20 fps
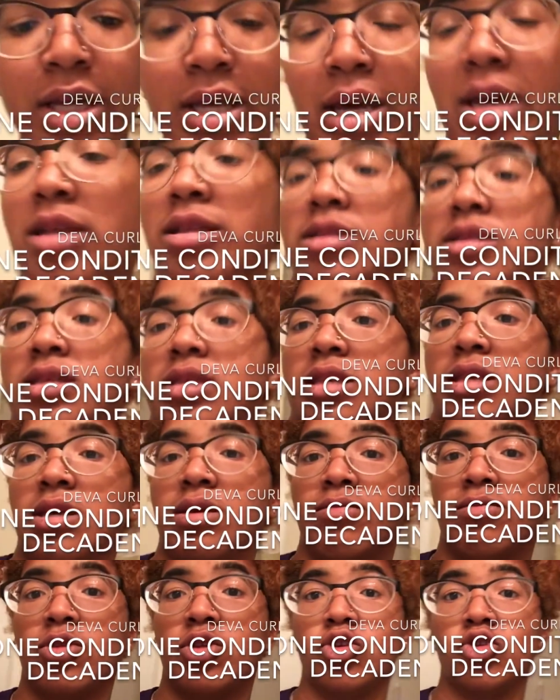got
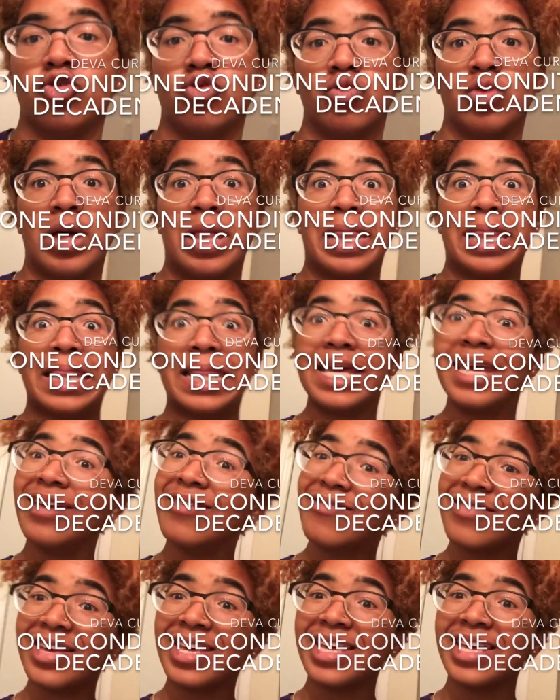some new
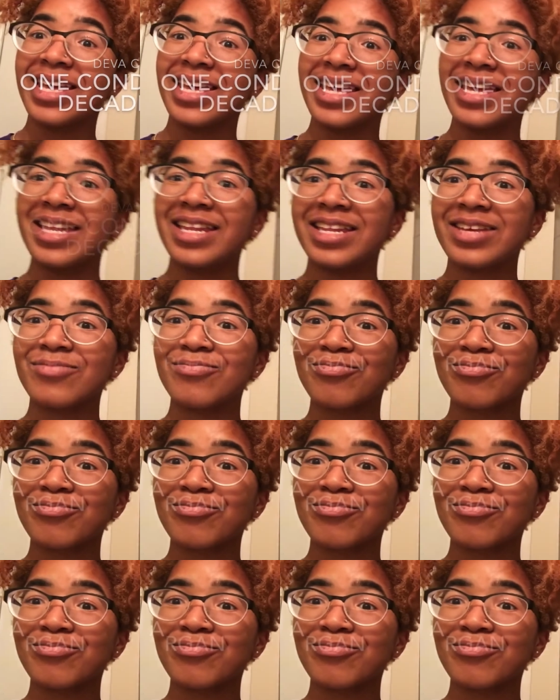leave-in.